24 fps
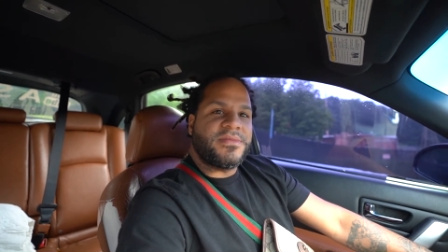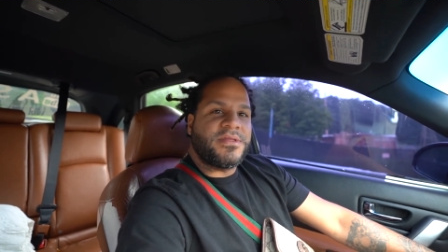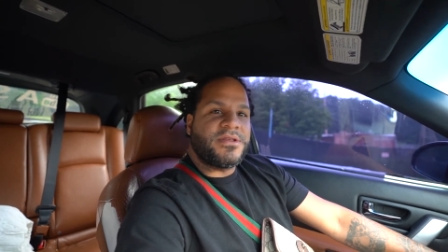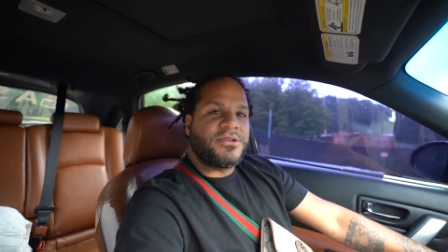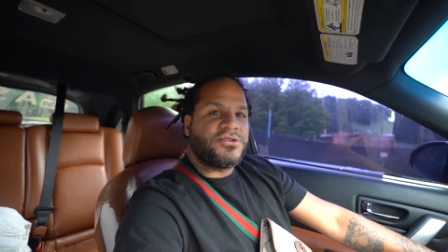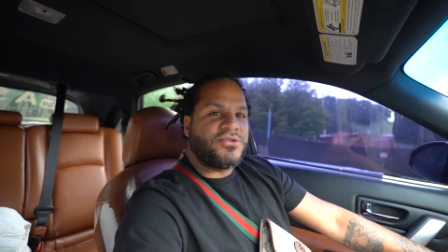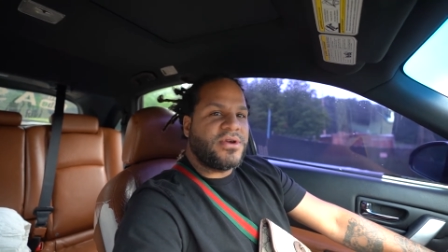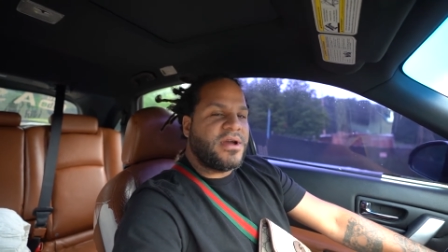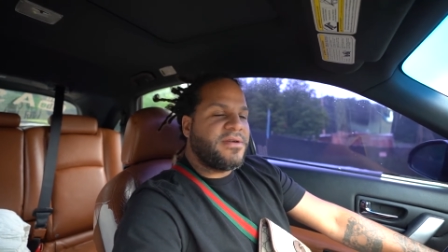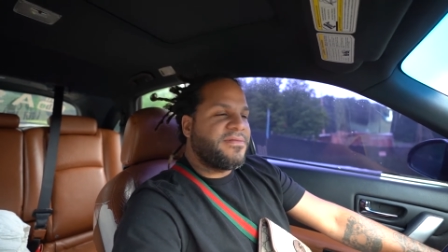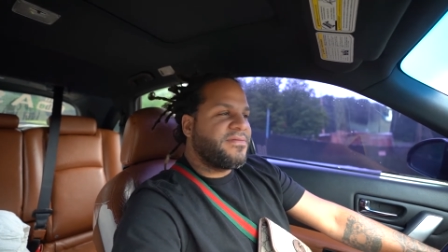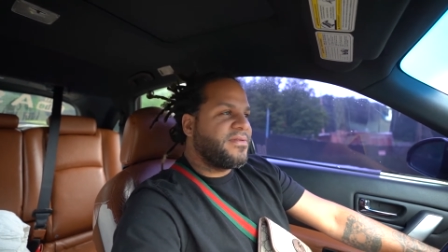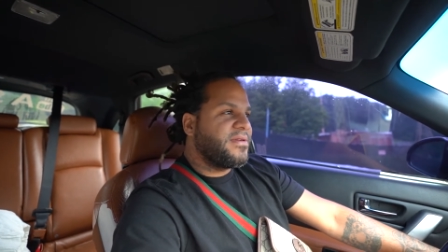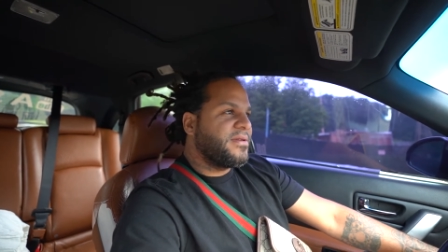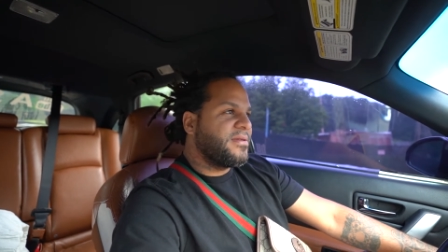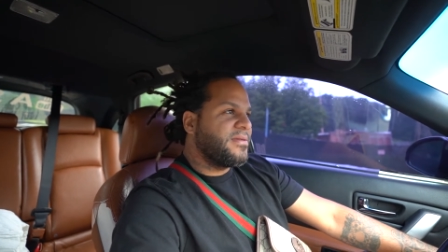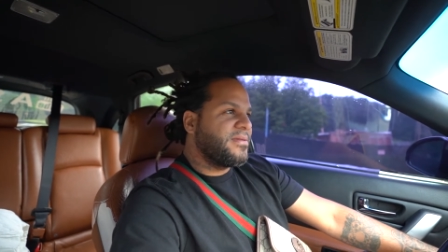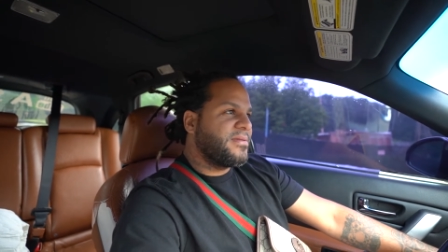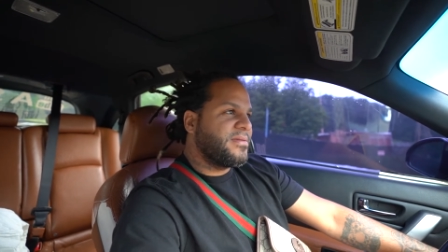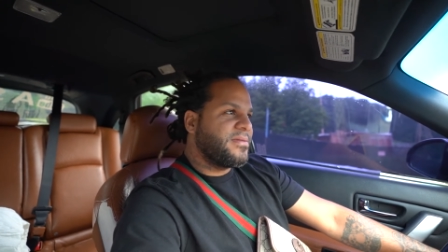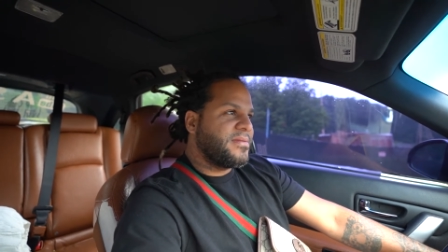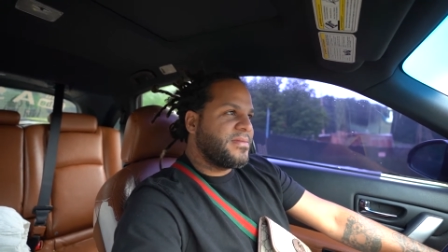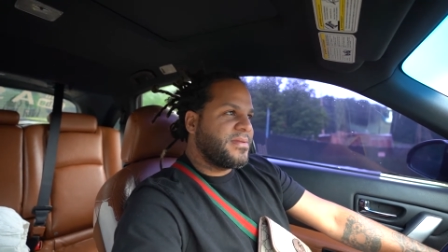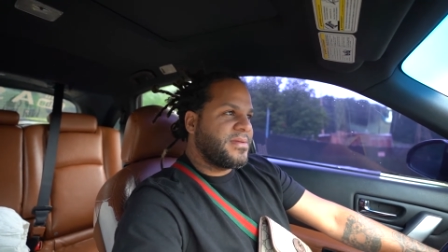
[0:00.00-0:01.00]
the traffic.
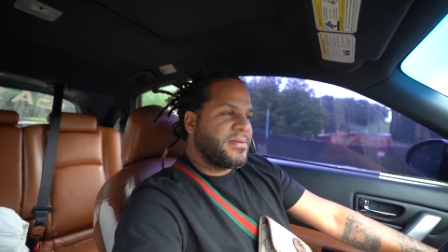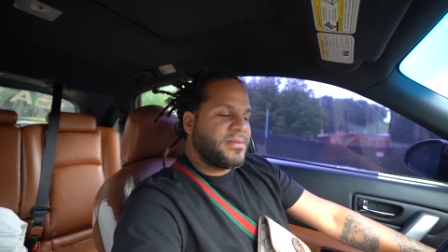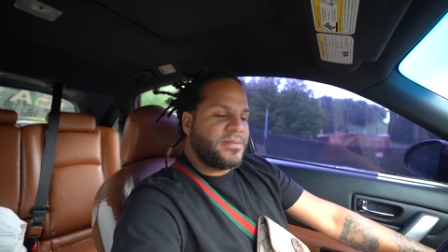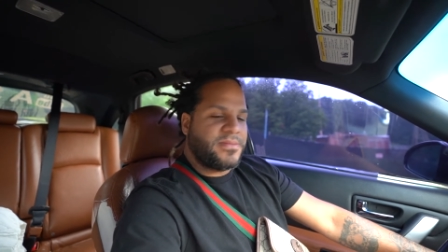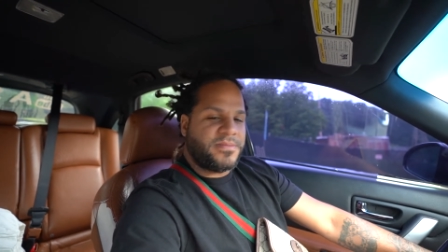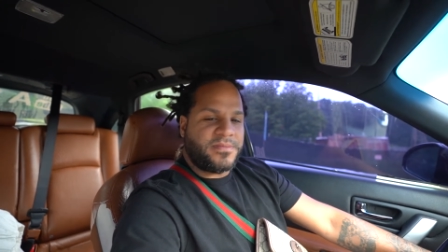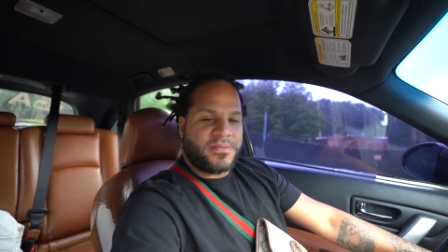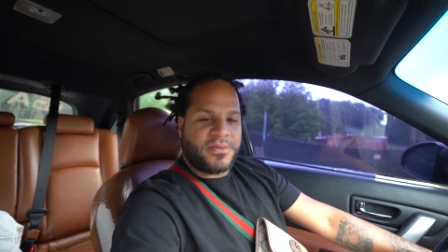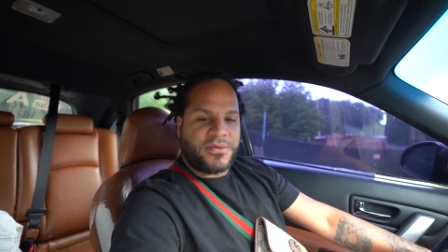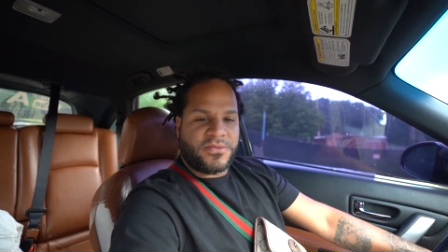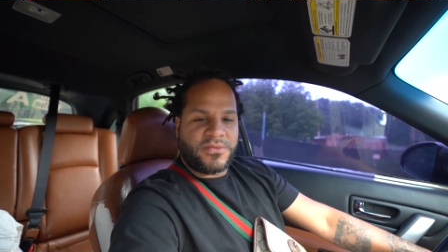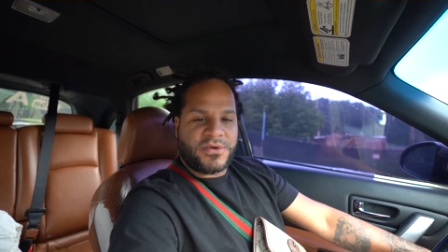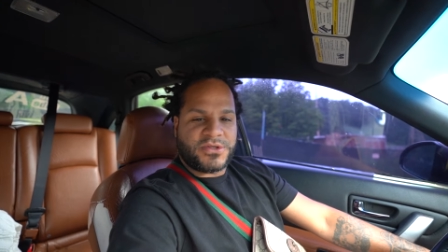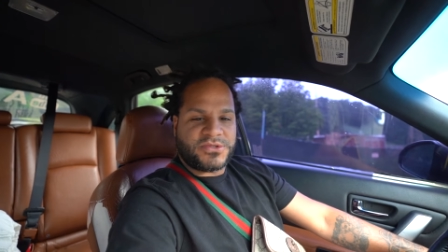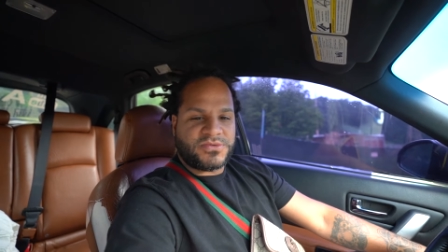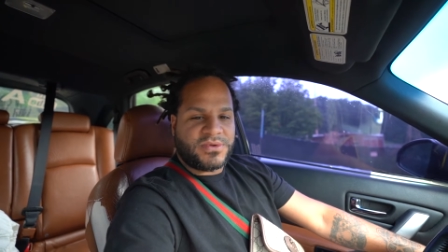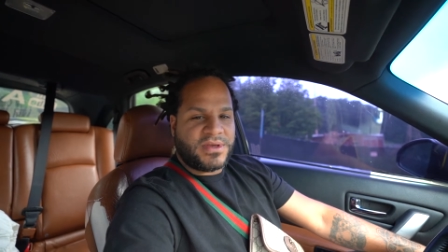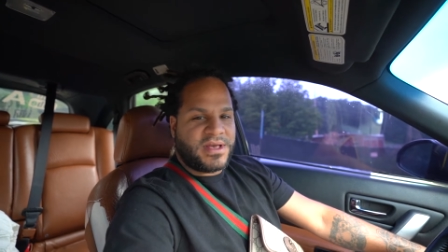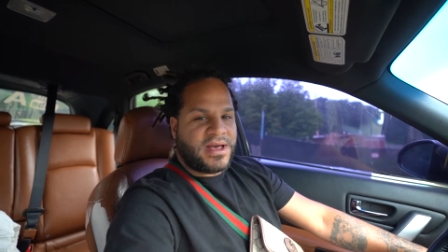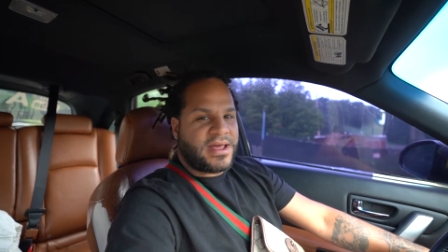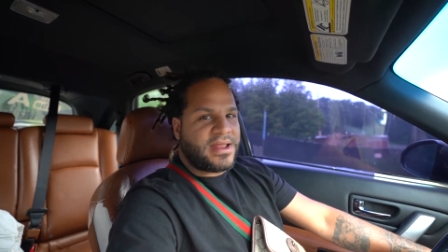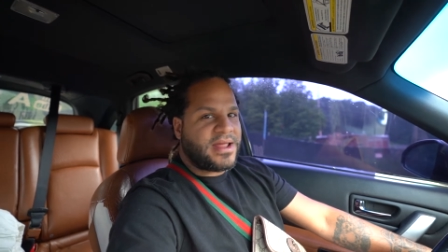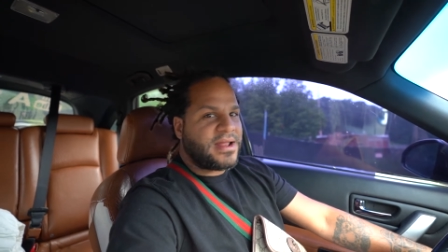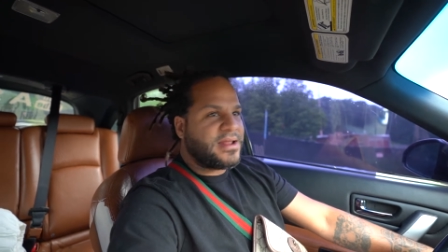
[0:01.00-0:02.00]
Once
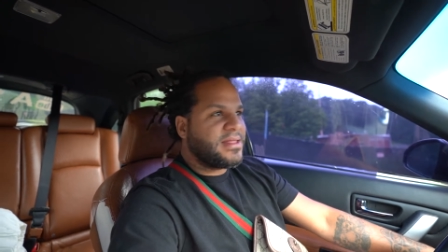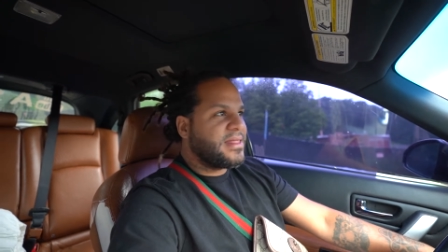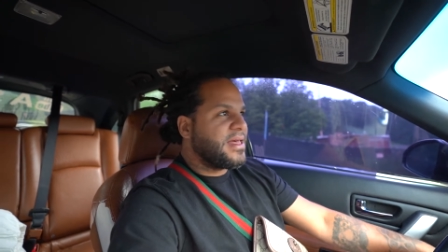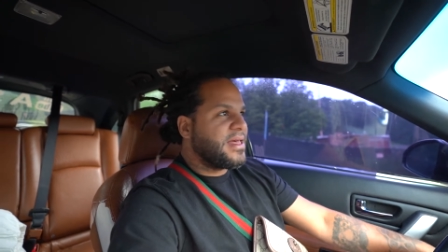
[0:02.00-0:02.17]
we got out of